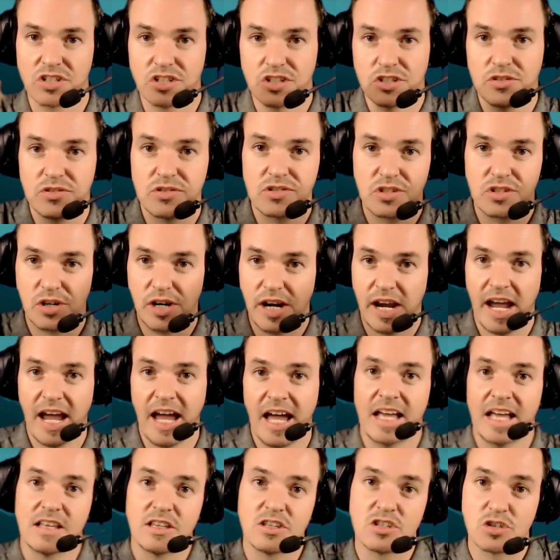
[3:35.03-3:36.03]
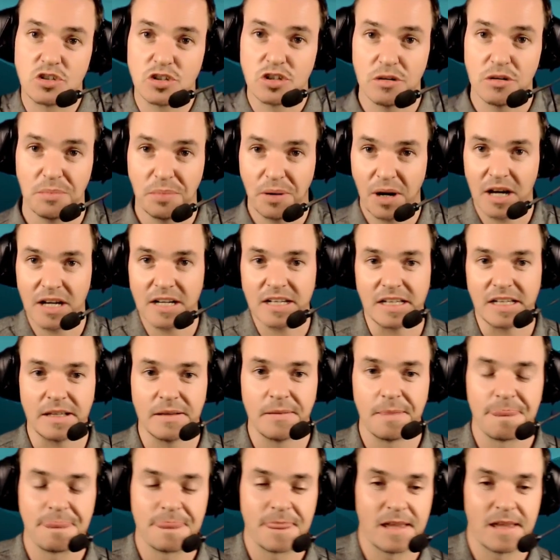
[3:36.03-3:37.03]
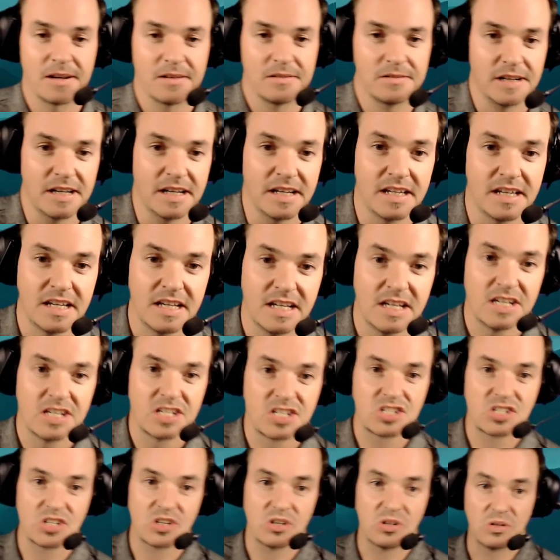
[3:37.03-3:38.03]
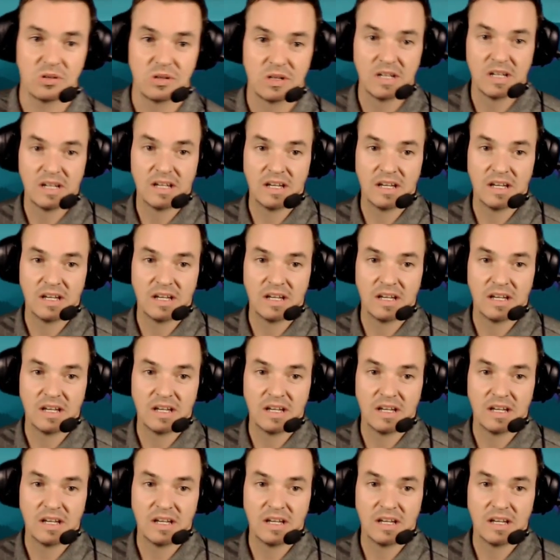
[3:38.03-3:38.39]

use your hands or your body, right? So